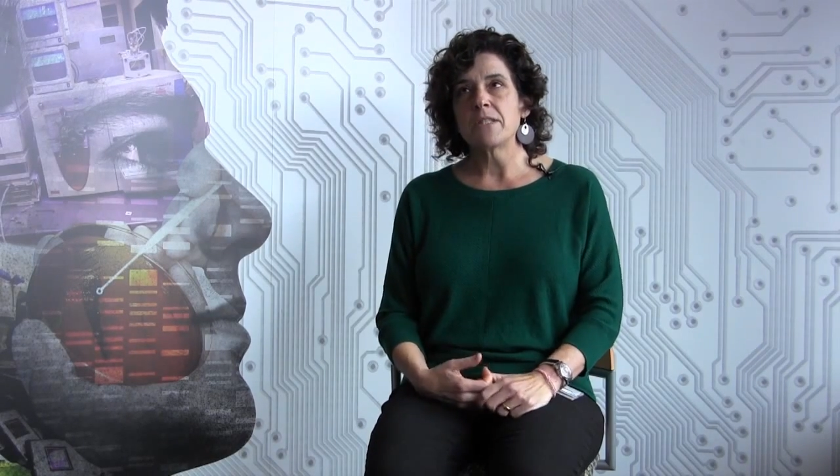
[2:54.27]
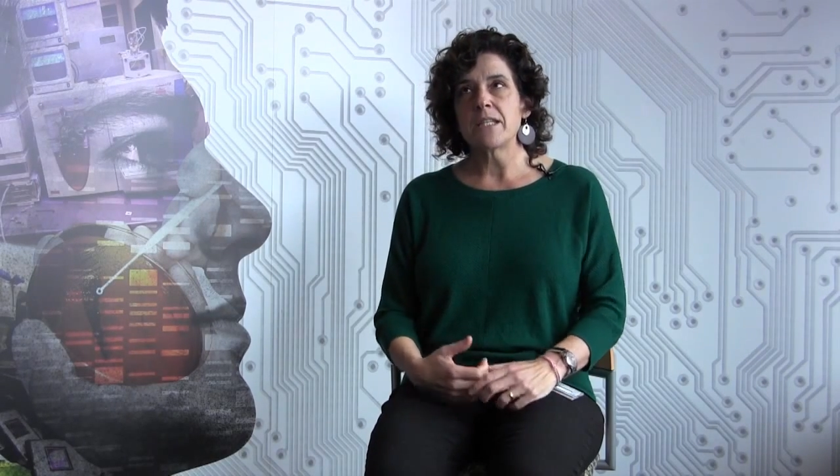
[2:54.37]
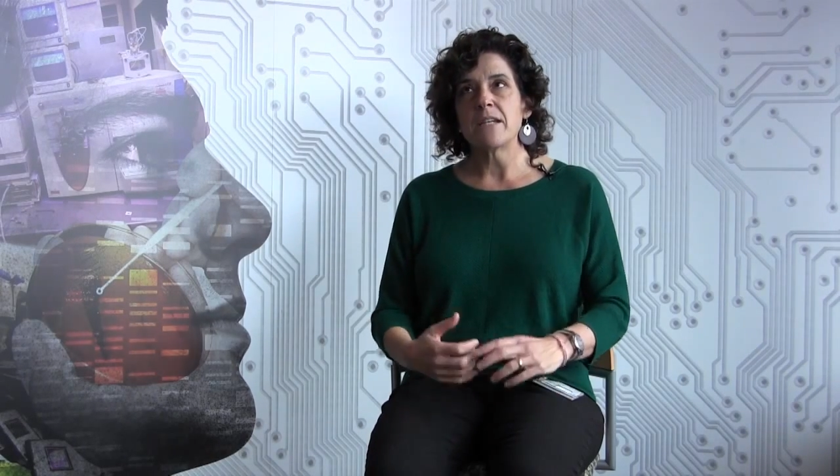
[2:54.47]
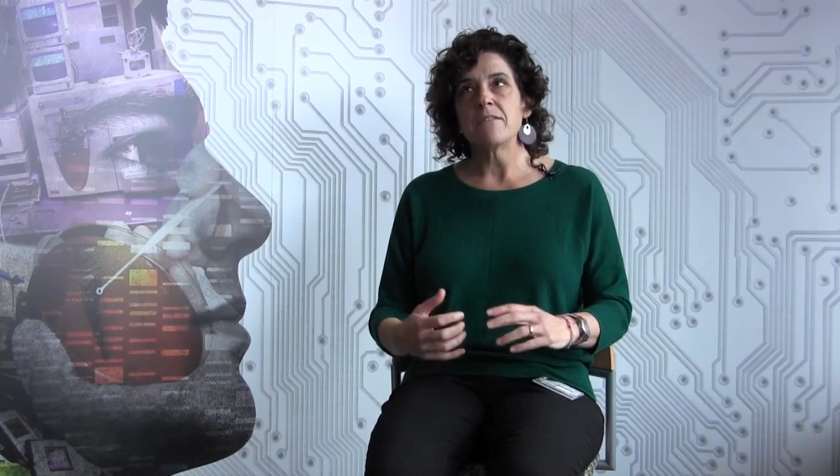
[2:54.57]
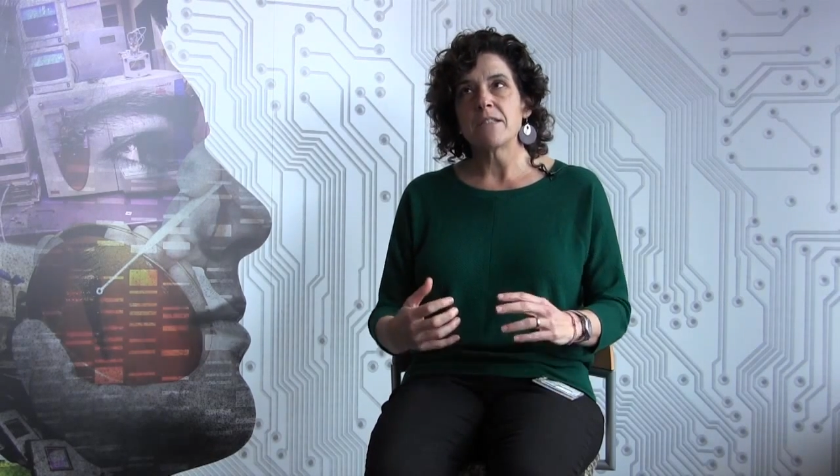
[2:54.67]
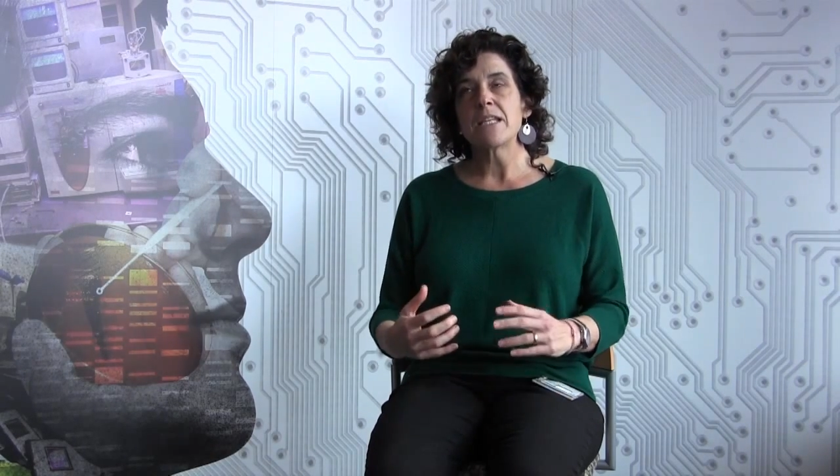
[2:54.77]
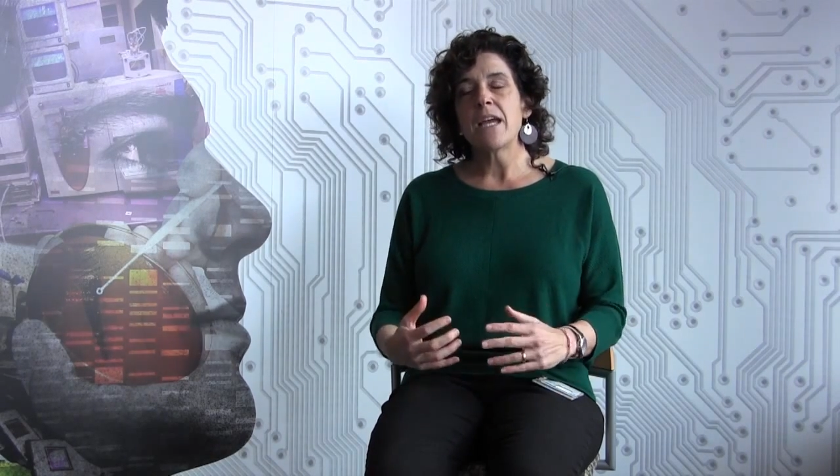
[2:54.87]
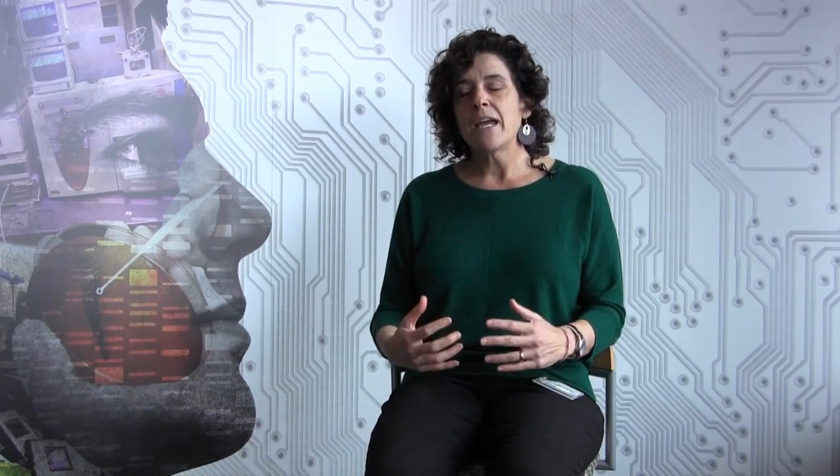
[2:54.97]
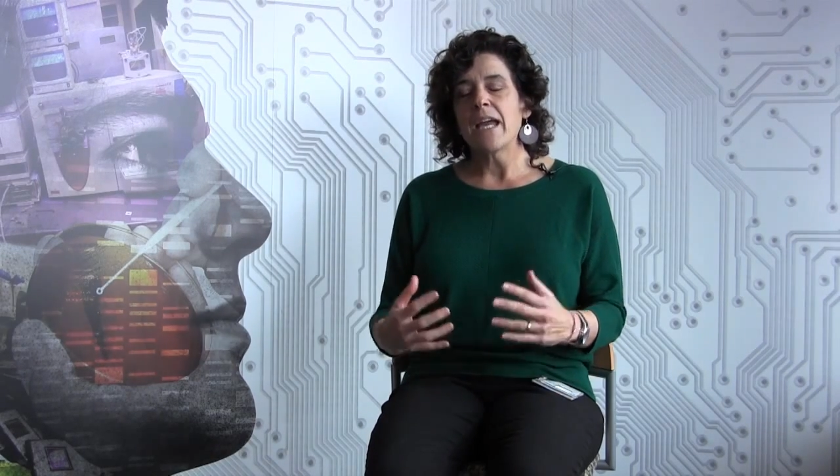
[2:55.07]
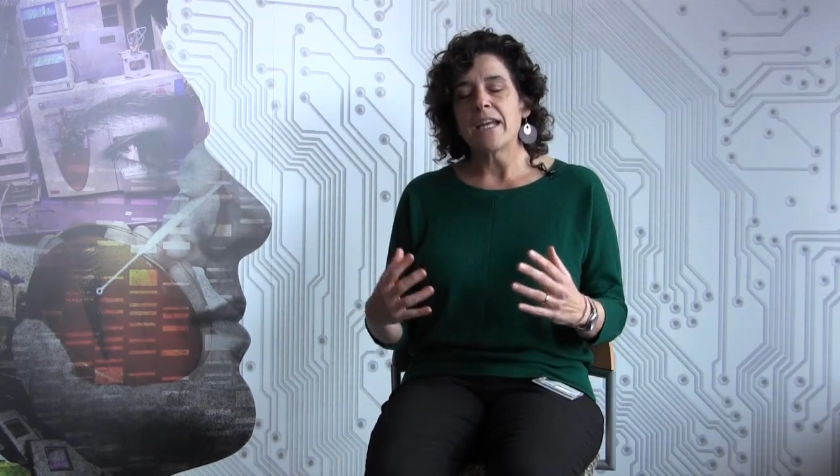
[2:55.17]
skills,
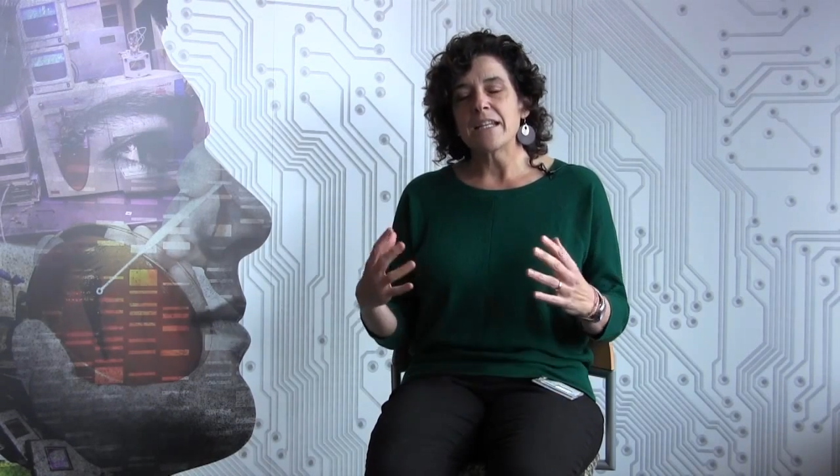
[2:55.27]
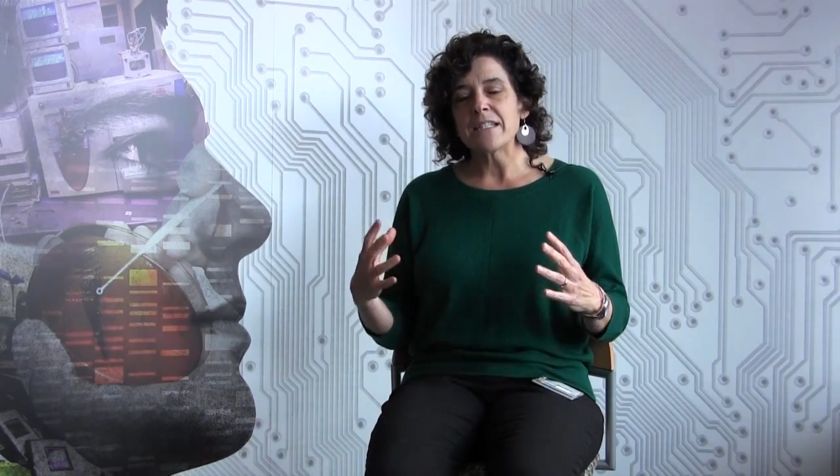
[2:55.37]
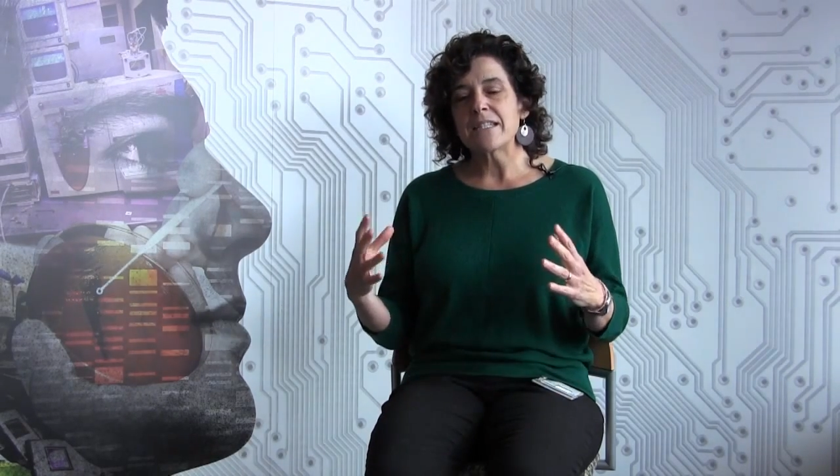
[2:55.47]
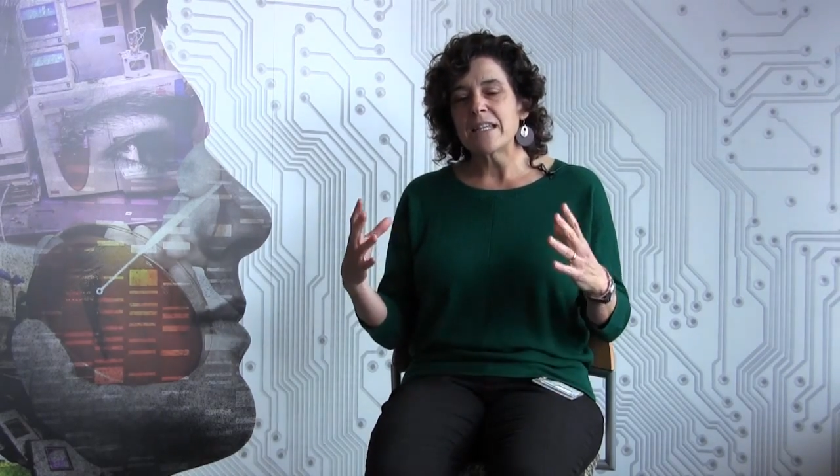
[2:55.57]
and it's